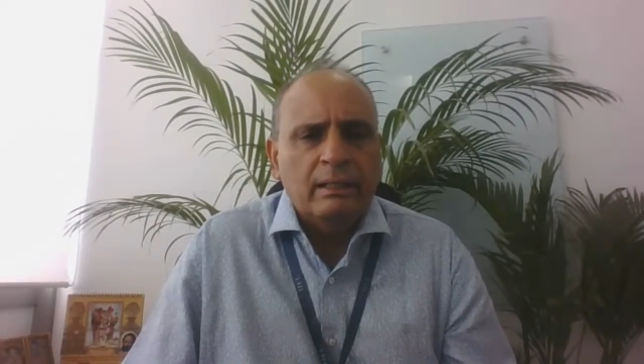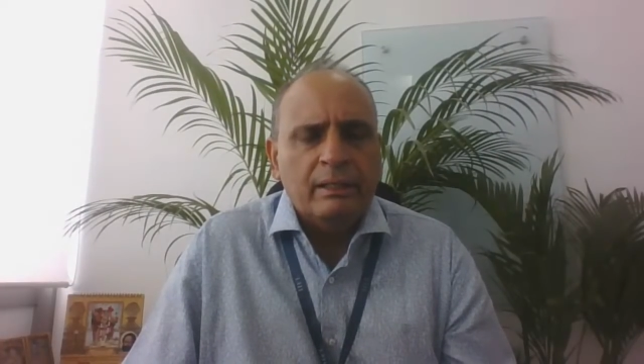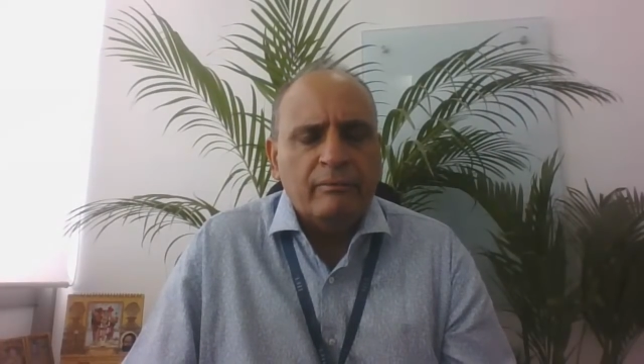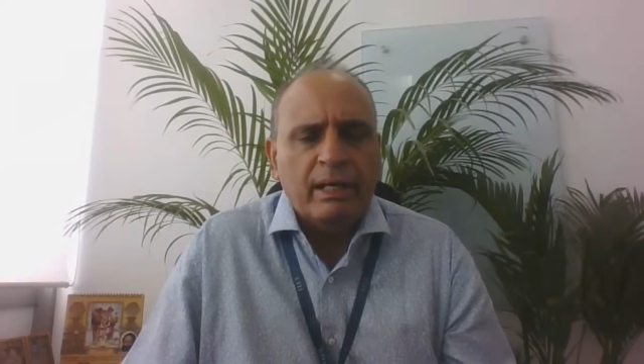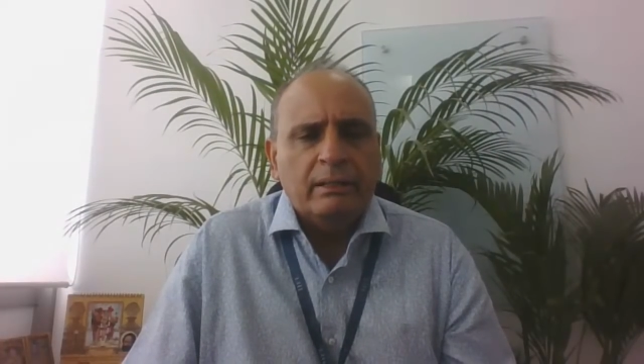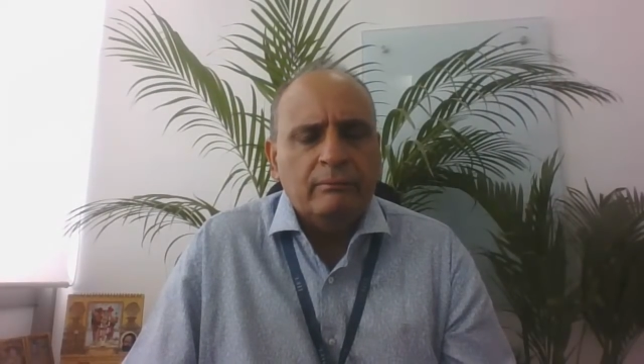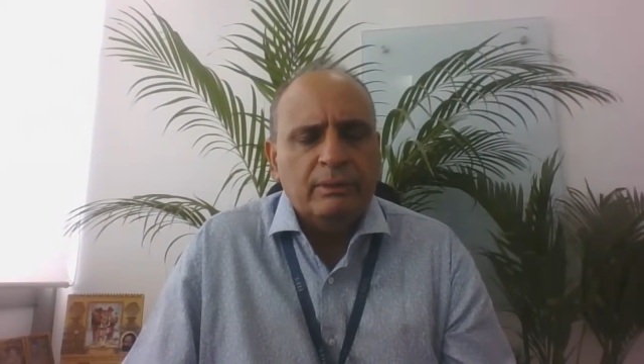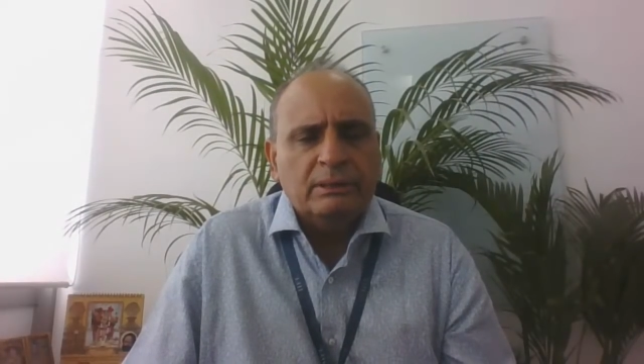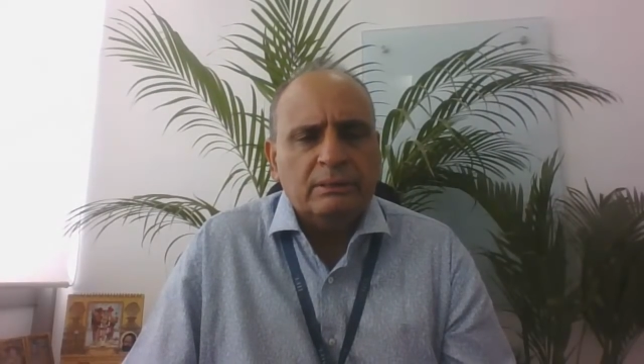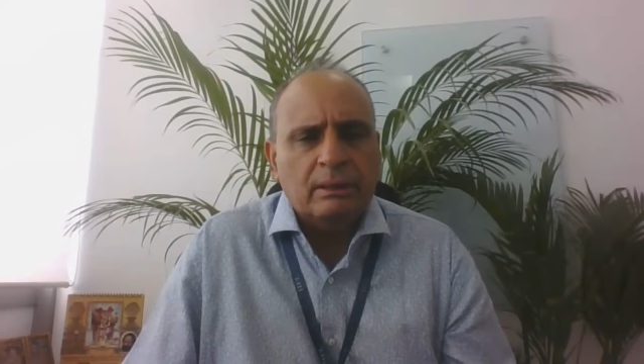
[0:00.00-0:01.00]
event
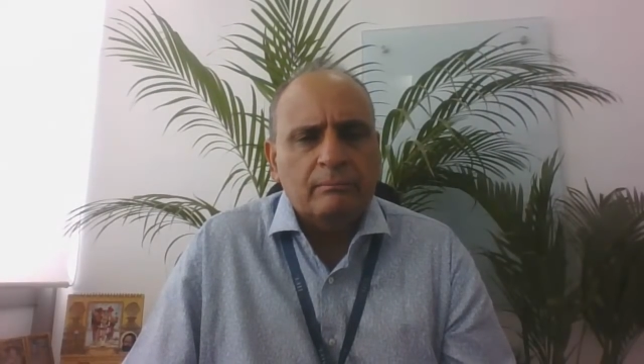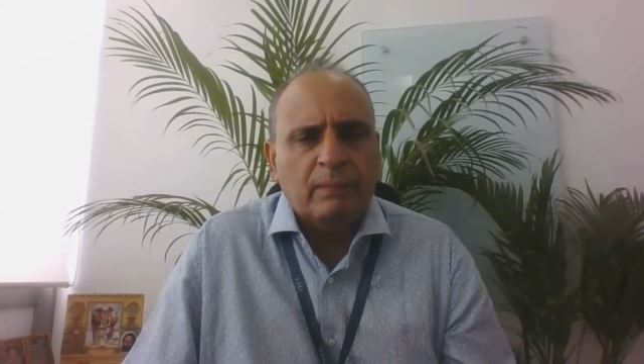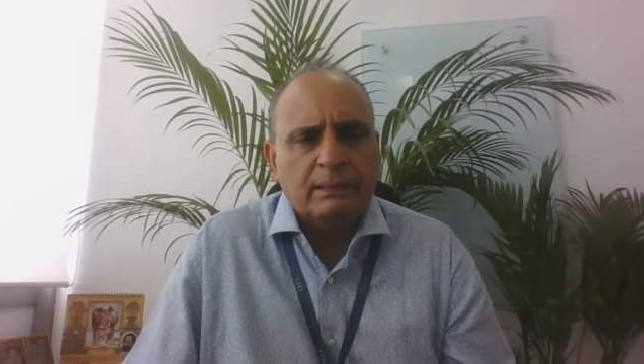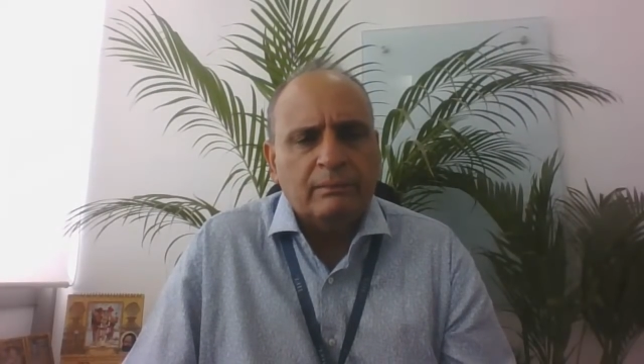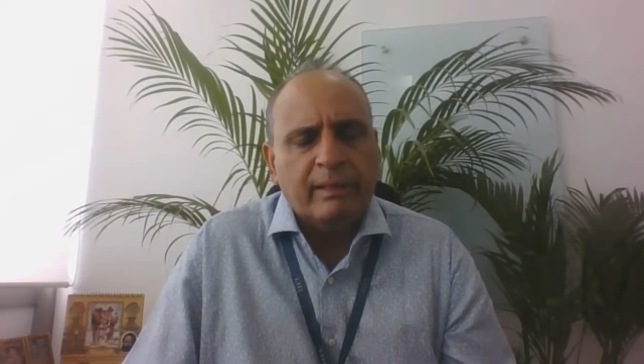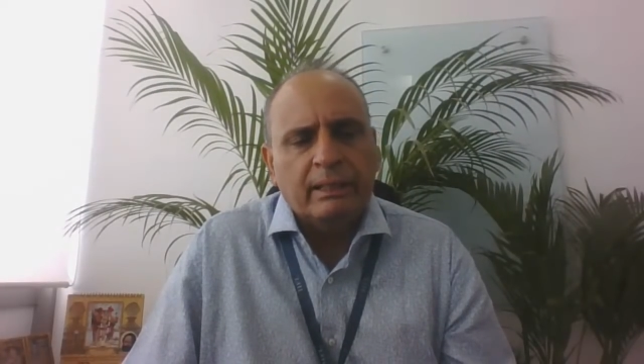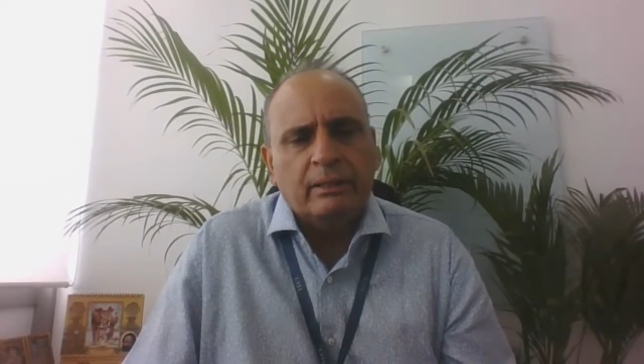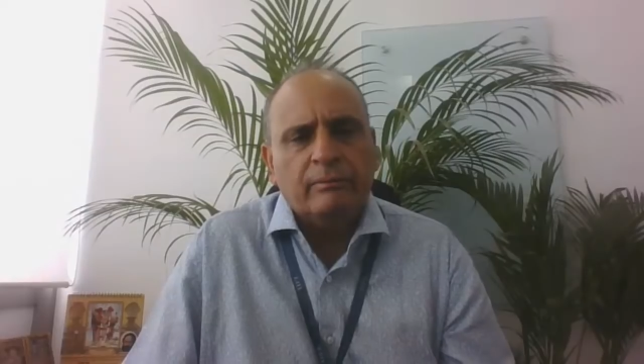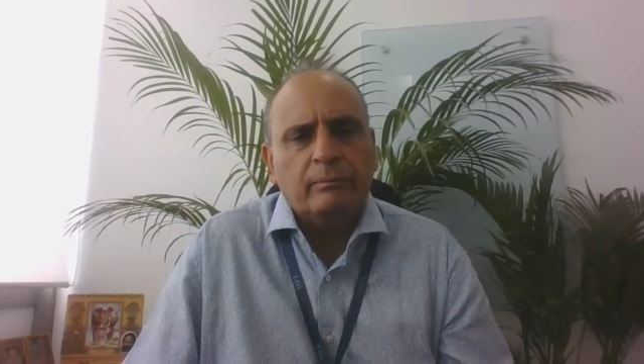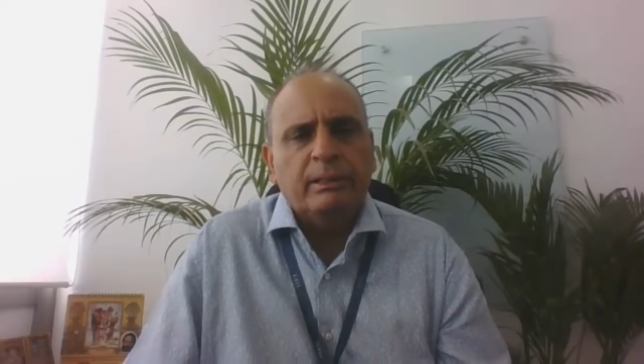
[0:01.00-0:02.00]
which is much
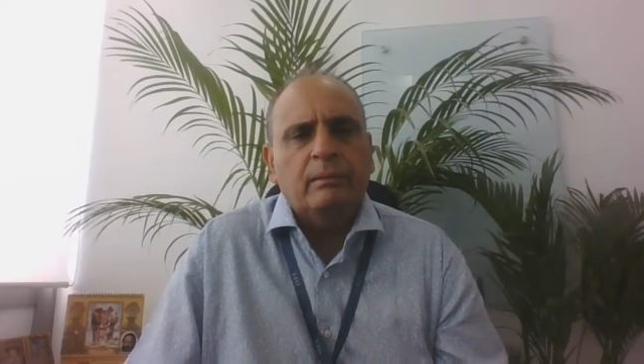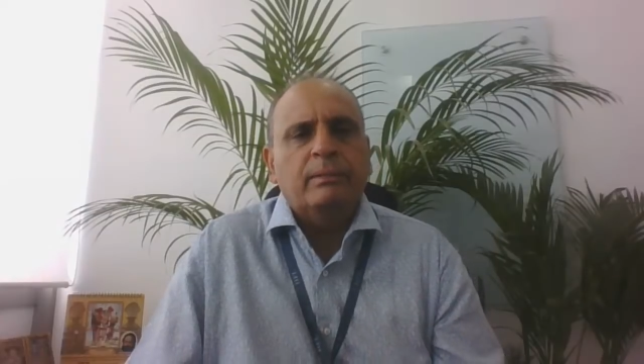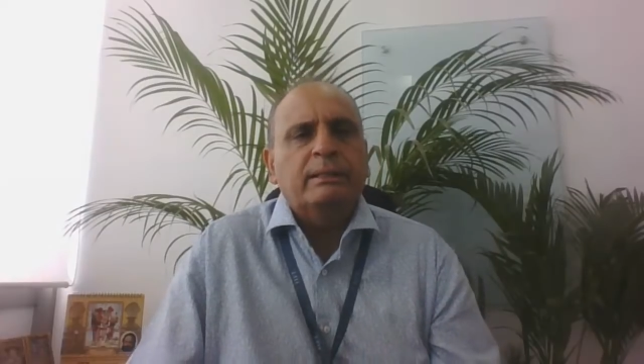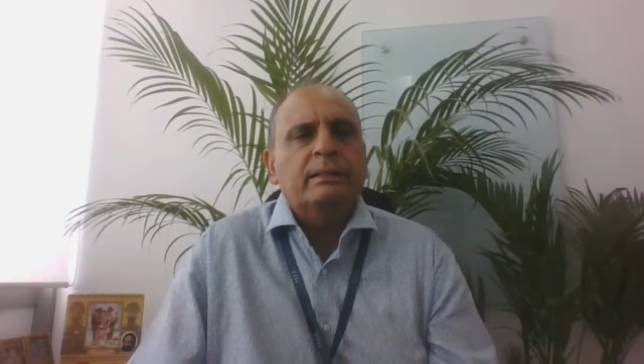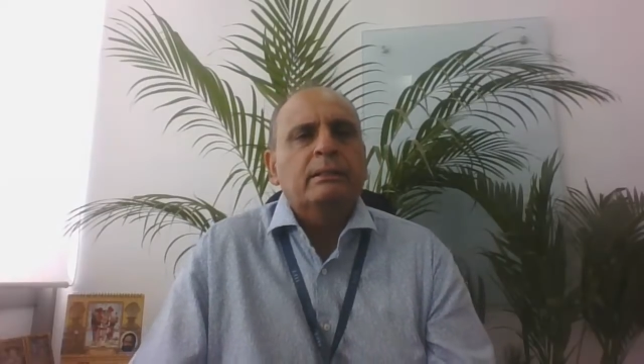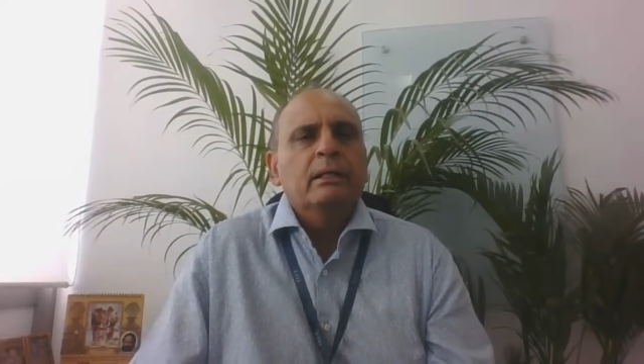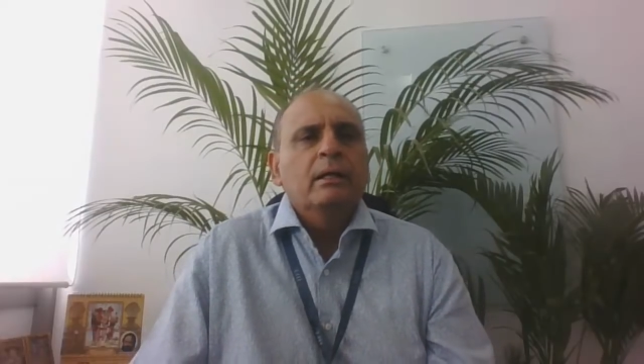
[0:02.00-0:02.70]
awaited will be the budget.